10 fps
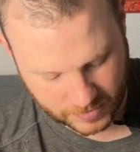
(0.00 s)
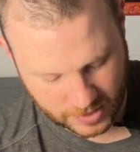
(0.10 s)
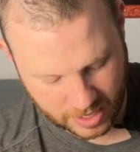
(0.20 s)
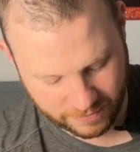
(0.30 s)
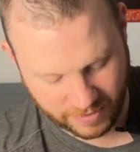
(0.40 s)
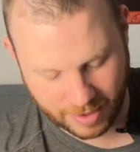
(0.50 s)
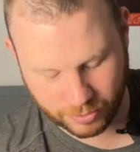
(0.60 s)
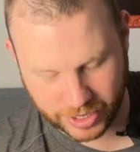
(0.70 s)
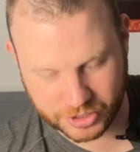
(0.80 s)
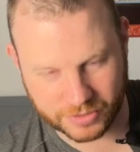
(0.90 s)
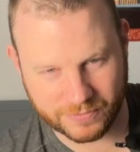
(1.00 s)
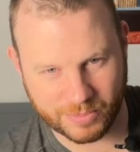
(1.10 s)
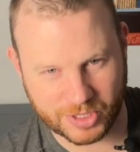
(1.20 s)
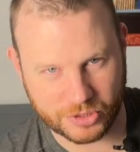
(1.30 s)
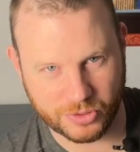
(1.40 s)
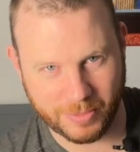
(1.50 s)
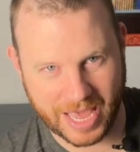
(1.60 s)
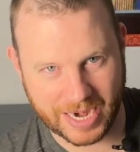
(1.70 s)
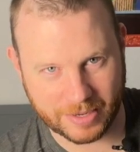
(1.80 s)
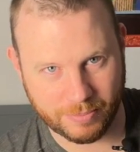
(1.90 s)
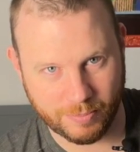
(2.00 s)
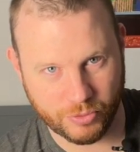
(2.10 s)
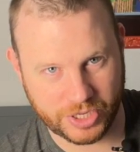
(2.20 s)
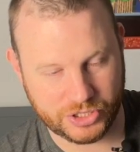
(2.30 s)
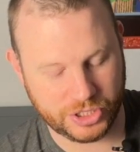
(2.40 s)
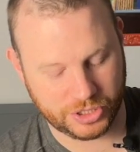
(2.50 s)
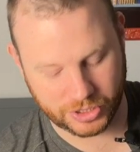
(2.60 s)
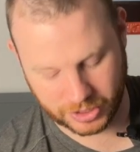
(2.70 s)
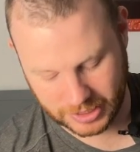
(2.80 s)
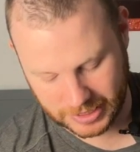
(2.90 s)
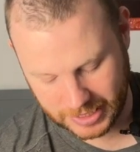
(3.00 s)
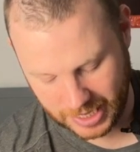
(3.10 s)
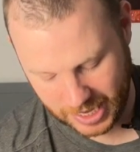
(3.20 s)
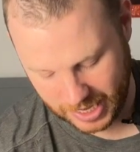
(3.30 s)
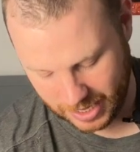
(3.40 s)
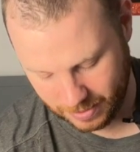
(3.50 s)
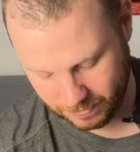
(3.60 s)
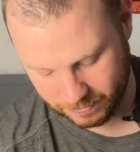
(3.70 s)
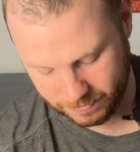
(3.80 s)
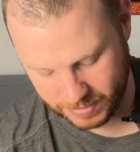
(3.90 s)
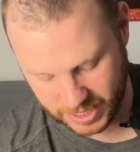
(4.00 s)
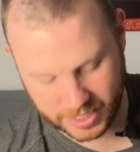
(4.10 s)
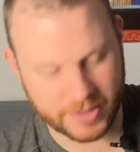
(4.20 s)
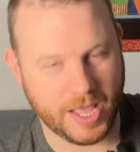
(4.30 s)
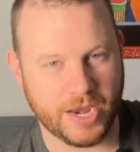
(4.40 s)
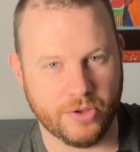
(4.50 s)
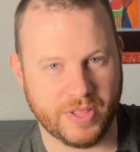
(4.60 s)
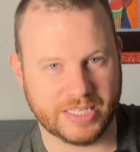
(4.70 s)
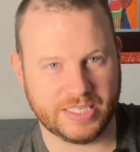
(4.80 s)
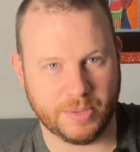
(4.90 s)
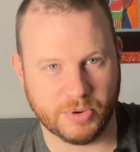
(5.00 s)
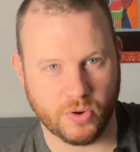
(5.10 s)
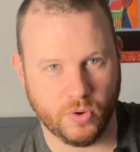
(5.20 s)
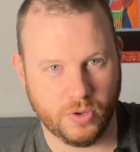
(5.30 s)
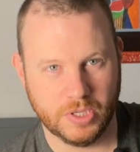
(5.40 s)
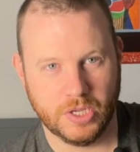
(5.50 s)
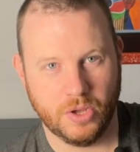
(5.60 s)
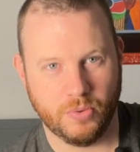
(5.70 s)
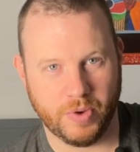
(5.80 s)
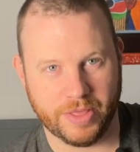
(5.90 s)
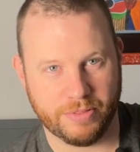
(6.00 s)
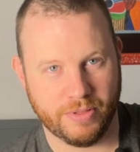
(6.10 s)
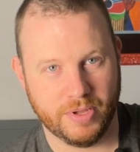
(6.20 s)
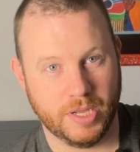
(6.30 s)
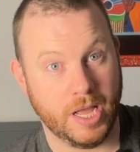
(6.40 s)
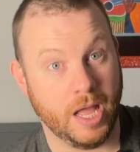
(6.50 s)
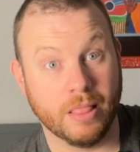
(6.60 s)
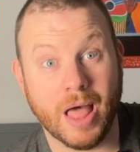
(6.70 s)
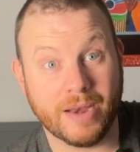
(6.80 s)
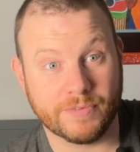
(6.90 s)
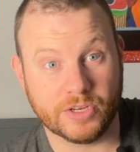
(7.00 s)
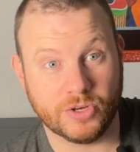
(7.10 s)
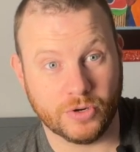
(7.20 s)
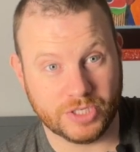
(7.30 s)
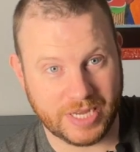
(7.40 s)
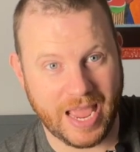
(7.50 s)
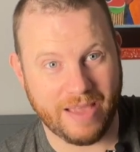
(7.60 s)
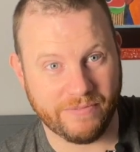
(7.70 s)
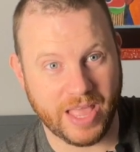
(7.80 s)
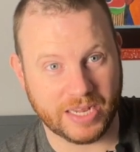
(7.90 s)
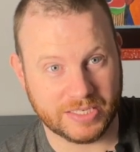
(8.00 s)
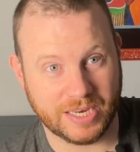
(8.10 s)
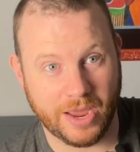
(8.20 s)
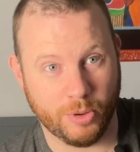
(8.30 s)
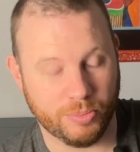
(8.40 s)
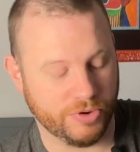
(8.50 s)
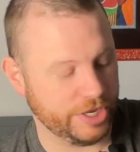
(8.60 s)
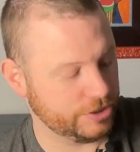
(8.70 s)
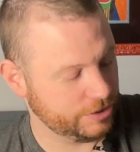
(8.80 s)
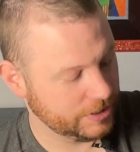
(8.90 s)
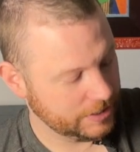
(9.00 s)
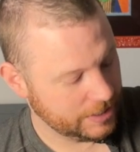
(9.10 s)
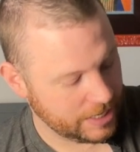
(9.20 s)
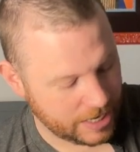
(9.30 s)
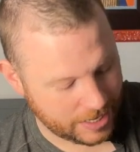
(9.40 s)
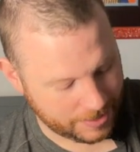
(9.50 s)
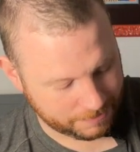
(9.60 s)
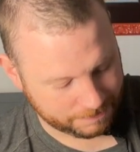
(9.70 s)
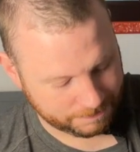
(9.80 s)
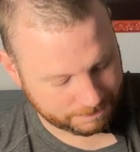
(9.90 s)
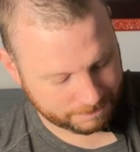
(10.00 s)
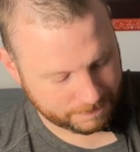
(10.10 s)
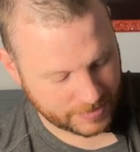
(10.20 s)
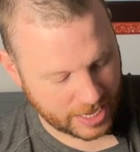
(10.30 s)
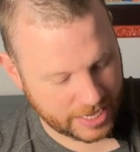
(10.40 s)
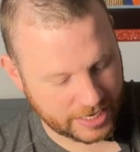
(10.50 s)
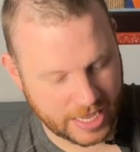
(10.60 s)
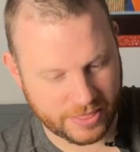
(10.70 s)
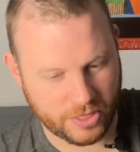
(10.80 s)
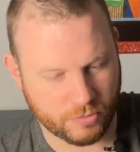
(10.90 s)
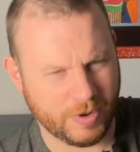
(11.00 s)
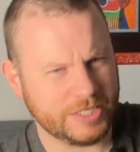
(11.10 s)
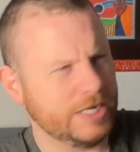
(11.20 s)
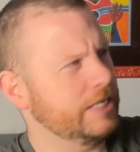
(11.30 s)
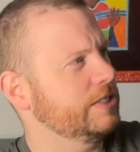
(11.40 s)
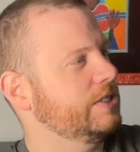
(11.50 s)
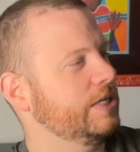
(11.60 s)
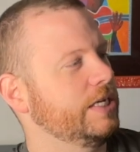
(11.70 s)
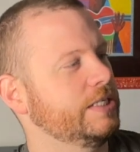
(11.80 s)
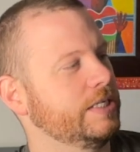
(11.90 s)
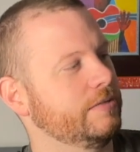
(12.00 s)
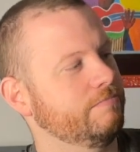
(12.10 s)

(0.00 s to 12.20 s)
a vibration from the Tune-o-matic bridge here, but I know that's typical with a lot of guitars that have that style bridge. The resonance isn't